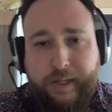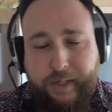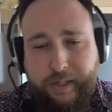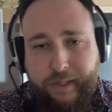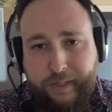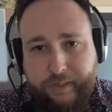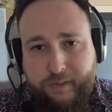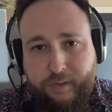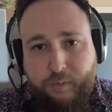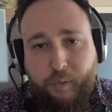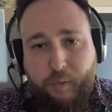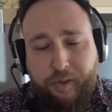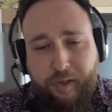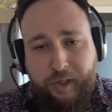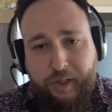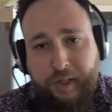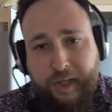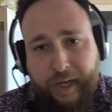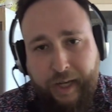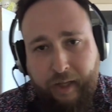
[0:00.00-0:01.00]
is
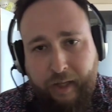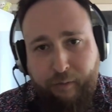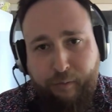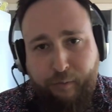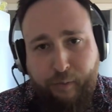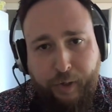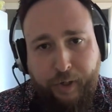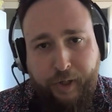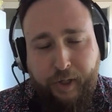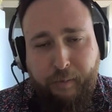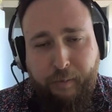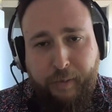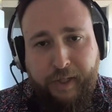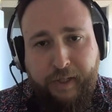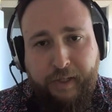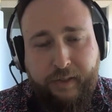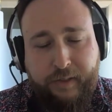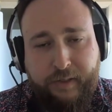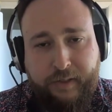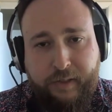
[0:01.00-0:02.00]
within California,
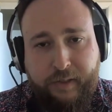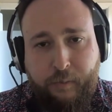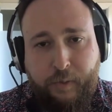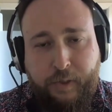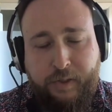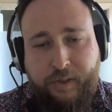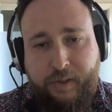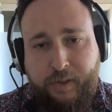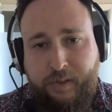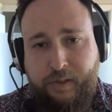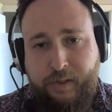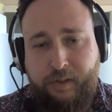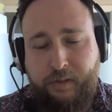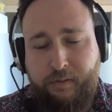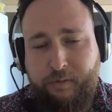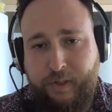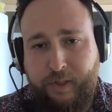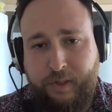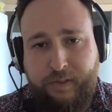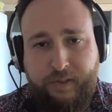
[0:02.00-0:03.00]
because we're such a
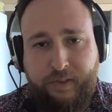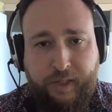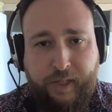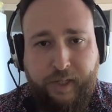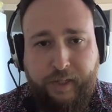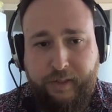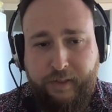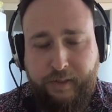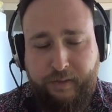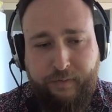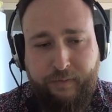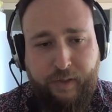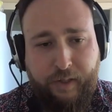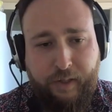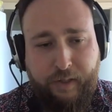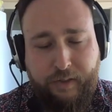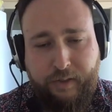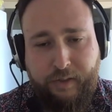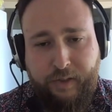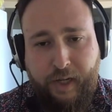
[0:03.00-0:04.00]
diverse state as
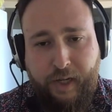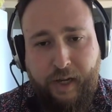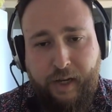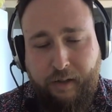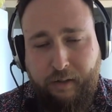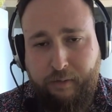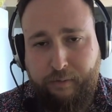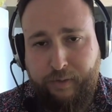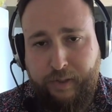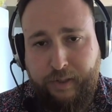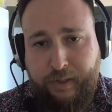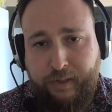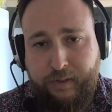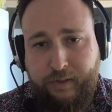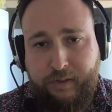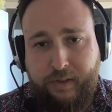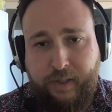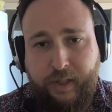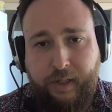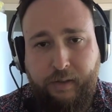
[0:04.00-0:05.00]
far as
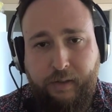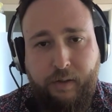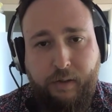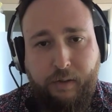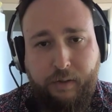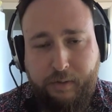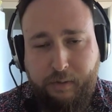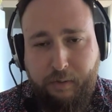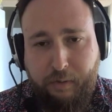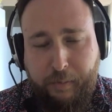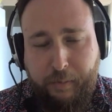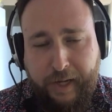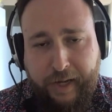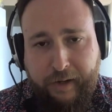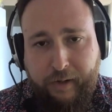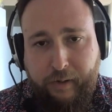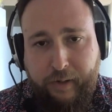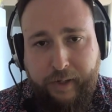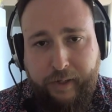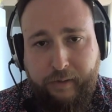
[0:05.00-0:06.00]
geographies and cultural
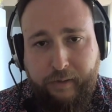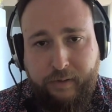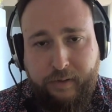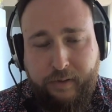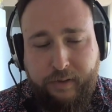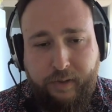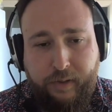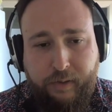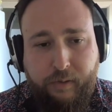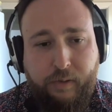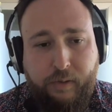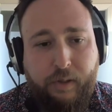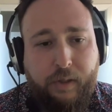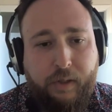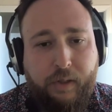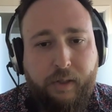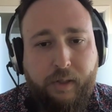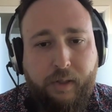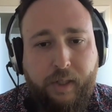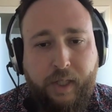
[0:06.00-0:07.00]
backgrounds. So
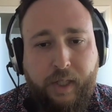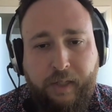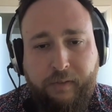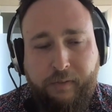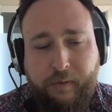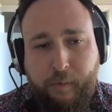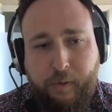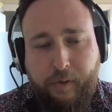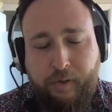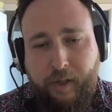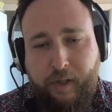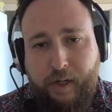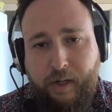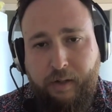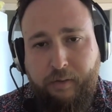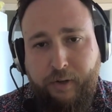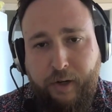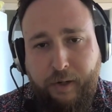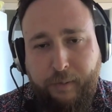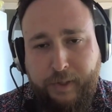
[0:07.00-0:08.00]
even within our
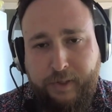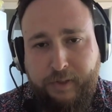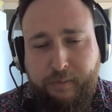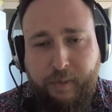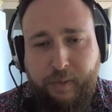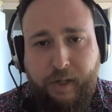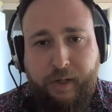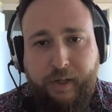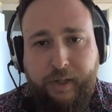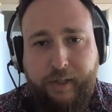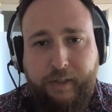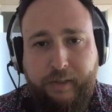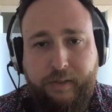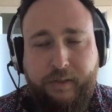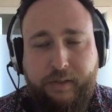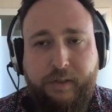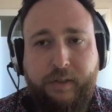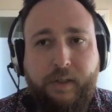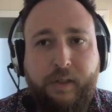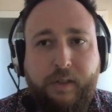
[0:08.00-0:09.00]
farmers
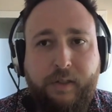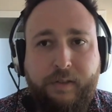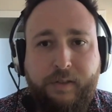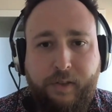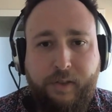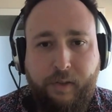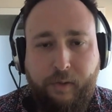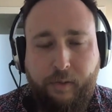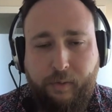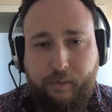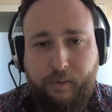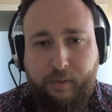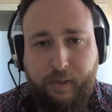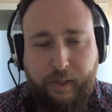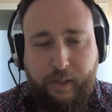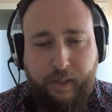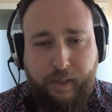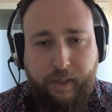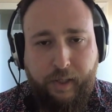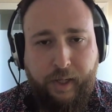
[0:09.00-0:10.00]
markets, so
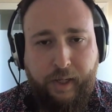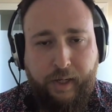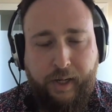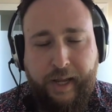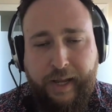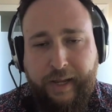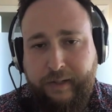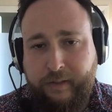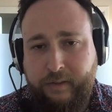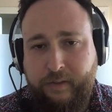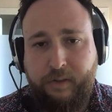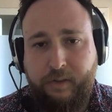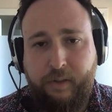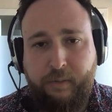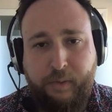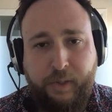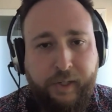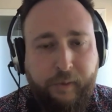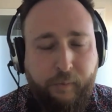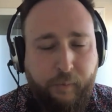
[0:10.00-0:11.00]
at Ag Institute of
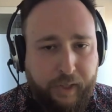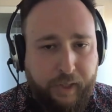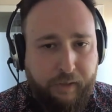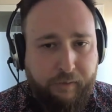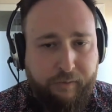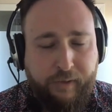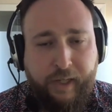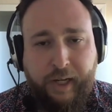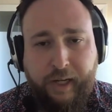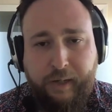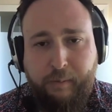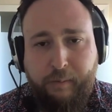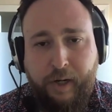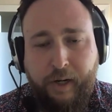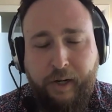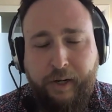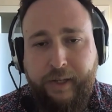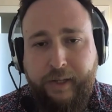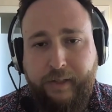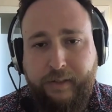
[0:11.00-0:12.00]
Marin, we have 9
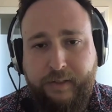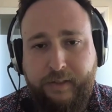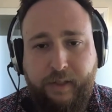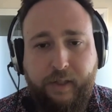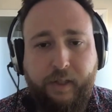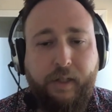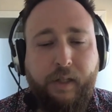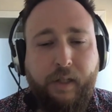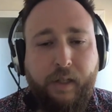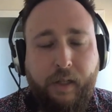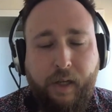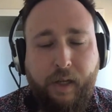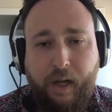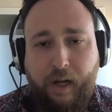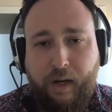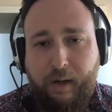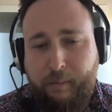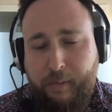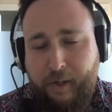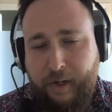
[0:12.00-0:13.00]
markets, and
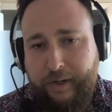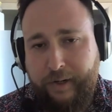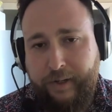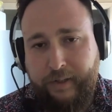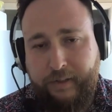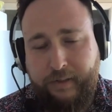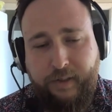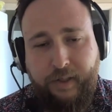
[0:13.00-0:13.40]
our markets